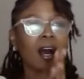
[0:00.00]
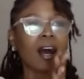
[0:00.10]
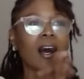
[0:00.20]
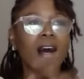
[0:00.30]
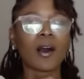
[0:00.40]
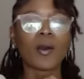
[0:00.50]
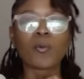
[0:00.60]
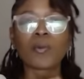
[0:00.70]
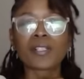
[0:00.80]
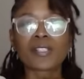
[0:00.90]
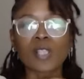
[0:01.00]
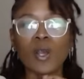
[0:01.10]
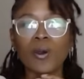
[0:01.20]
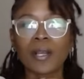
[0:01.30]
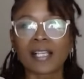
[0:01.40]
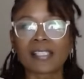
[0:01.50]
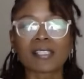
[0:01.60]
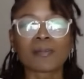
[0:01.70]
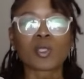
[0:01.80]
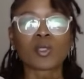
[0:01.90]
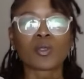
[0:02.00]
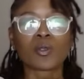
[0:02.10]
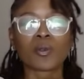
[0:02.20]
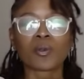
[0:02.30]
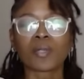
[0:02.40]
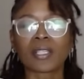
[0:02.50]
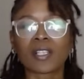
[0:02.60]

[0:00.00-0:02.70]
We're so accustomed to